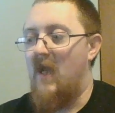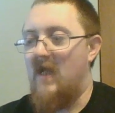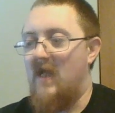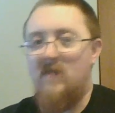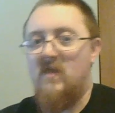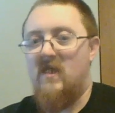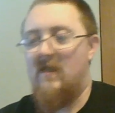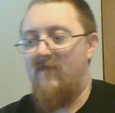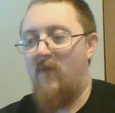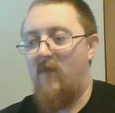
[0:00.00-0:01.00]
and it's been
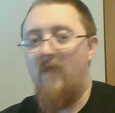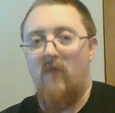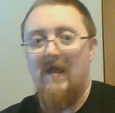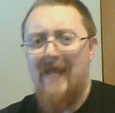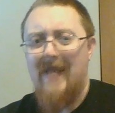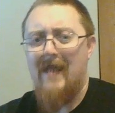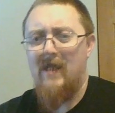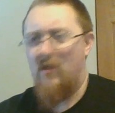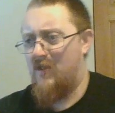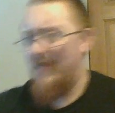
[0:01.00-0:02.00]
sitting for there for like 10
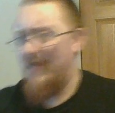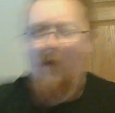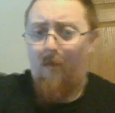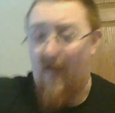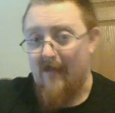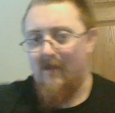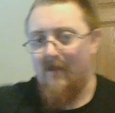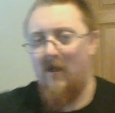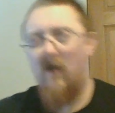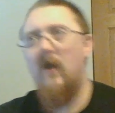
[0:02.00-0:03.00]
years and they dumped that in
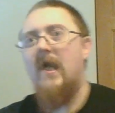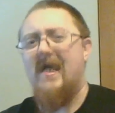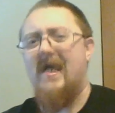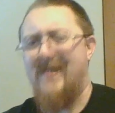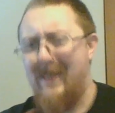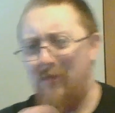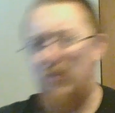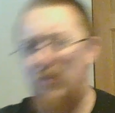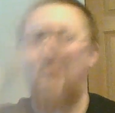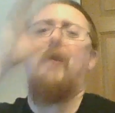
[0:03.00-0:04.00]
there. It's like you
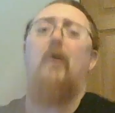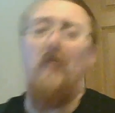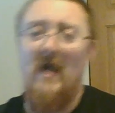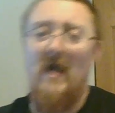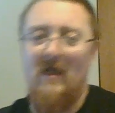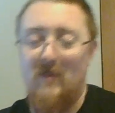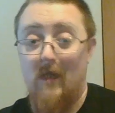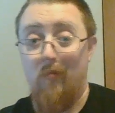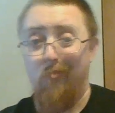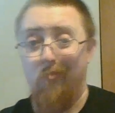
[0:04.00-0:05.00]
drink all that and it's like